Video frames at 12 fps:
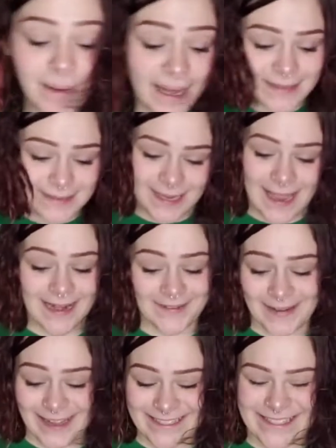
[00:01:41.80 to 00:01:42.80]
But
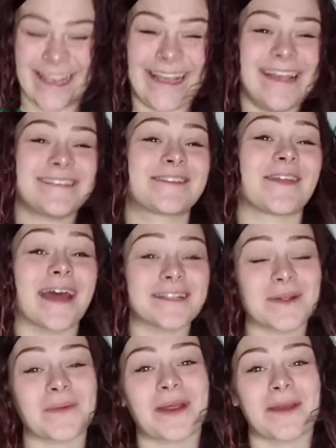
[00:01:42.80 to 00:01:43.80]
anyways, so
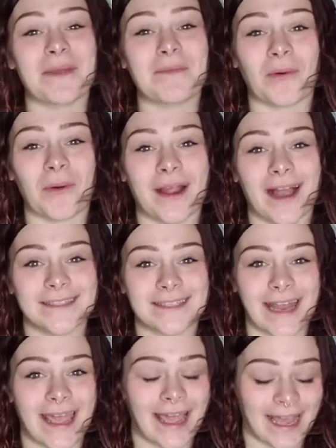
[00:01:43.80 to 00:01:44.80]
that's what we're going to be pouring on
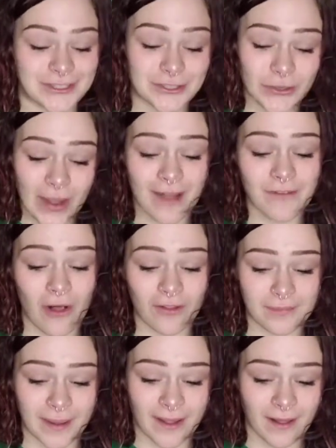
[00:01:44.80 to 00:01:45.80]
today. I do have all
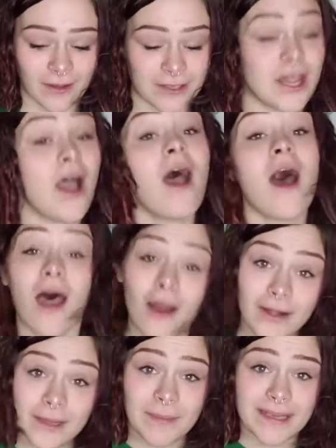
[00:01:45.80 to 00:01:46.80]
of my colors
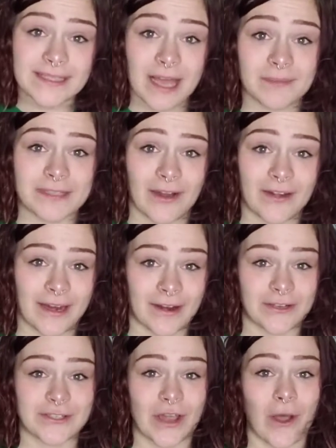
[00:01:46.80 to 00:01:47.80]
already mixed up down
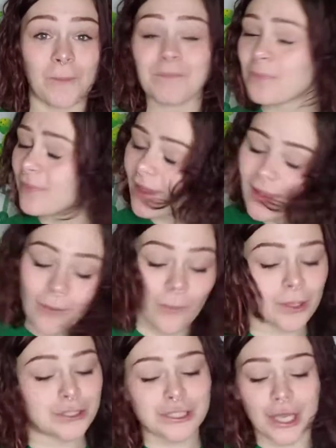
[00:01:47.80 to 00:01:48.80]
here, so
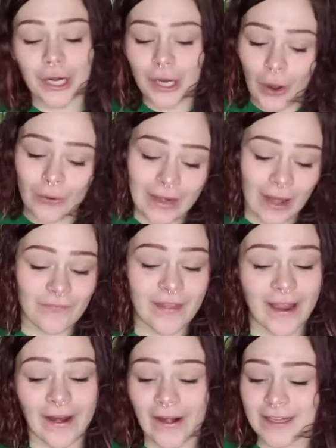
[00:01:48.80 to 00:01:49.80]
we're just going to go down
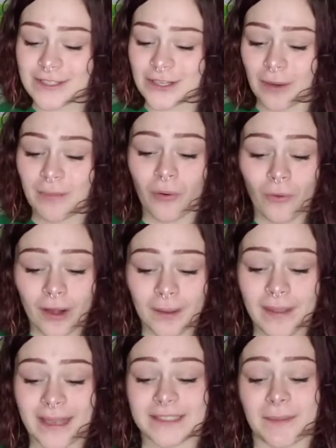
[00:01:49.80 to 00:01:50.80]
there and start pouring
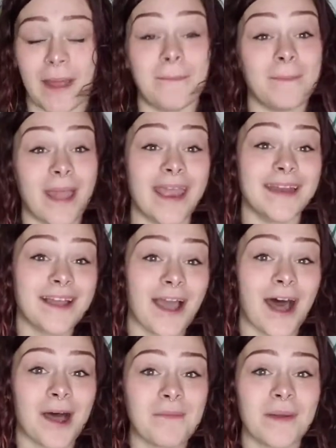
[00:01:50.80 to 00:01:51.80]
them into my main
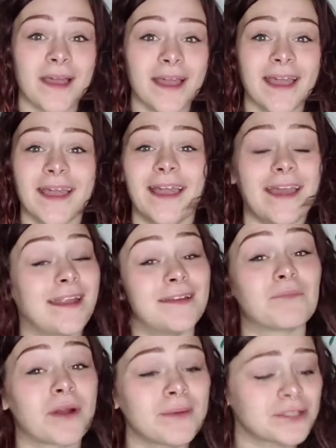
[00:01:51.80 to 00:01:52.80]
cup.
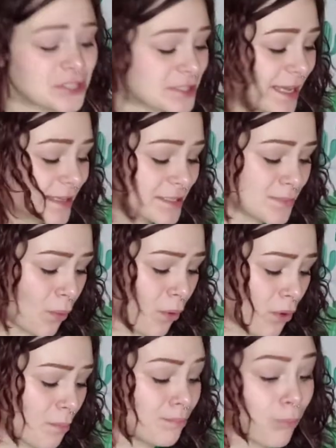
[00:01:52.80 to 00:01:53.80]
And pretty much just get this
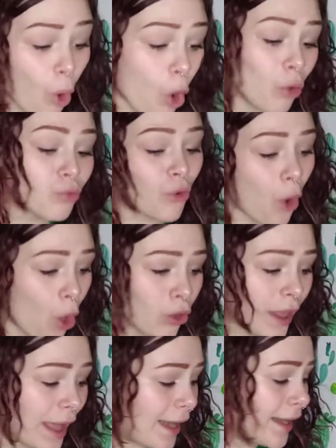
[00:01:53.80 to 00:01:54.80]
bowl
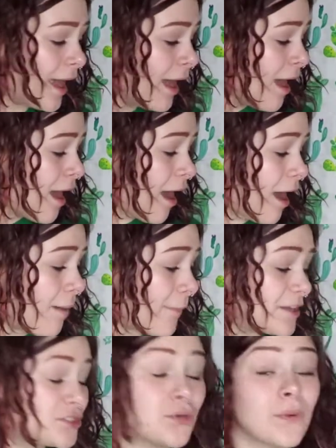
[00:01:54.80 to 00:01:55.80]
rolling.
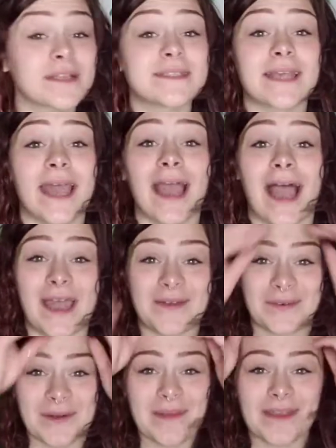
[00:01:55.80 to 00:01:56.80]
I do want to say I
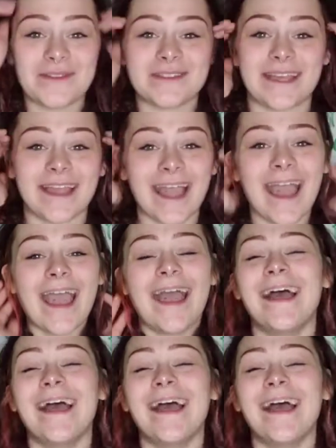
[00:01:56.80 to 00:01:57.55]
will be using,